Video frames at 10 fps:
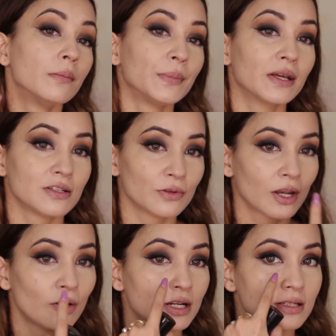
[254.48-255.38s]
because you
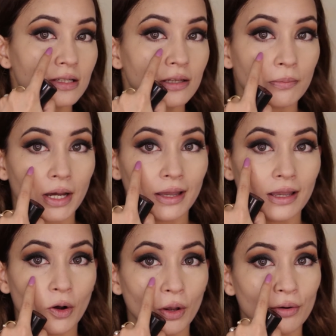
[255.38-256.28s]
can already see my
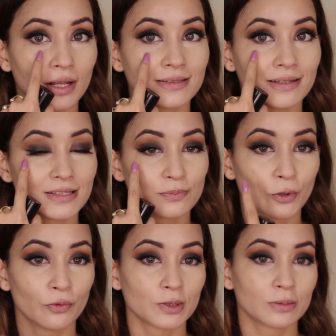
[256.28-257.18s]
hollowness is
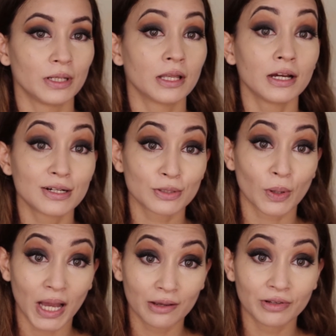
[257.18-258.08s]
more visible here, so
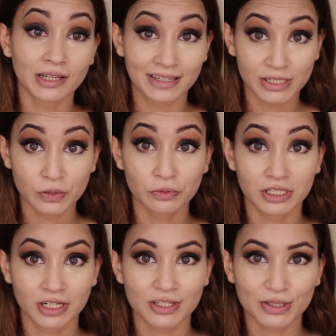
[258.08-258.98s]
I will need to
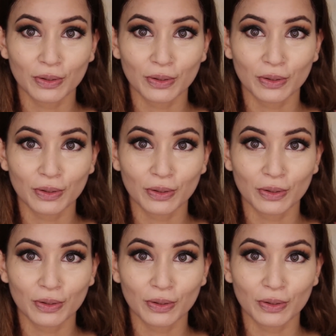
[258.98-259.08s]
retouch.